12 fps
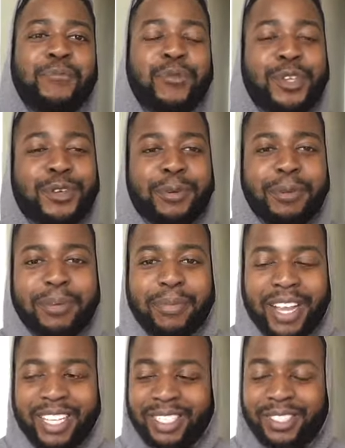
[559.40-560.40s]
you're able to
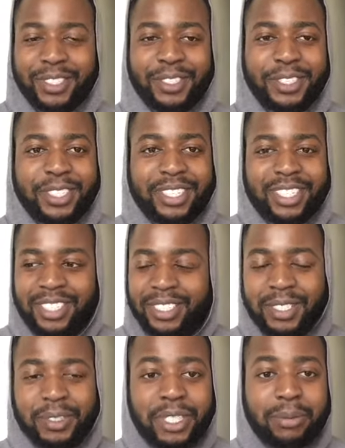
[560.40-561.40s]
master your, your
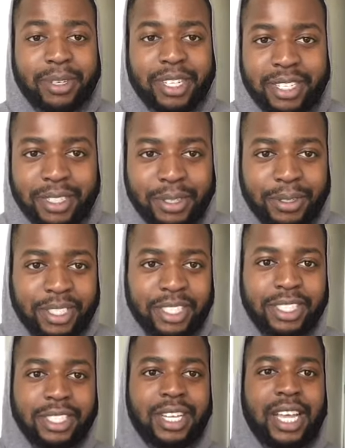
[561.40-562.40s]
social media
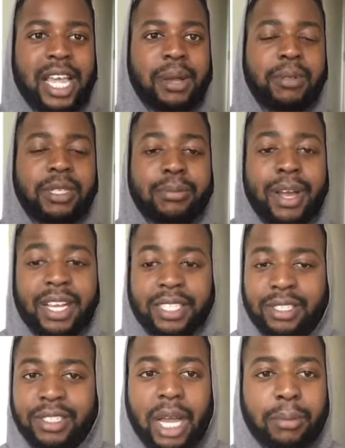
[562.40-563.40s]
usage, able to
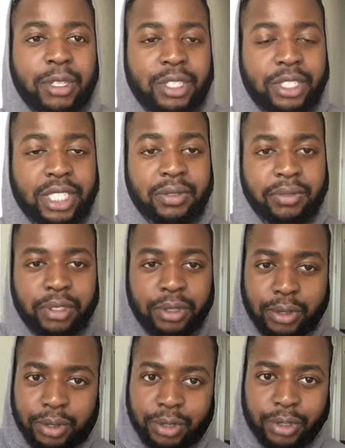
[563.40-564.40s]
master how much TV
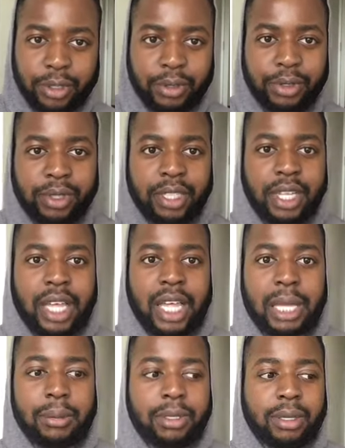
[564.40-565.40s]
you, you use,
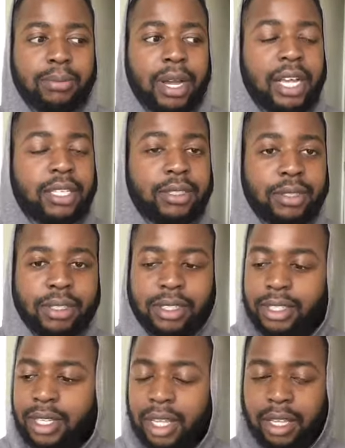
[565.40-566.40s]
able to
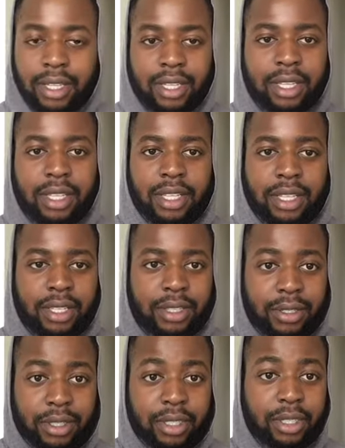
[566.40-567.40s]
master like
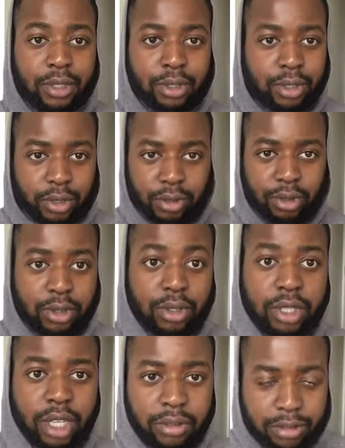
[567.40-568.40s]
your, your,
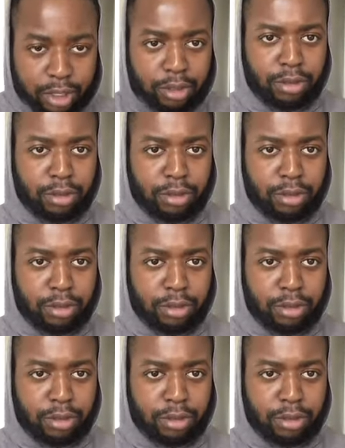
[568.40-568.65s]
yourself.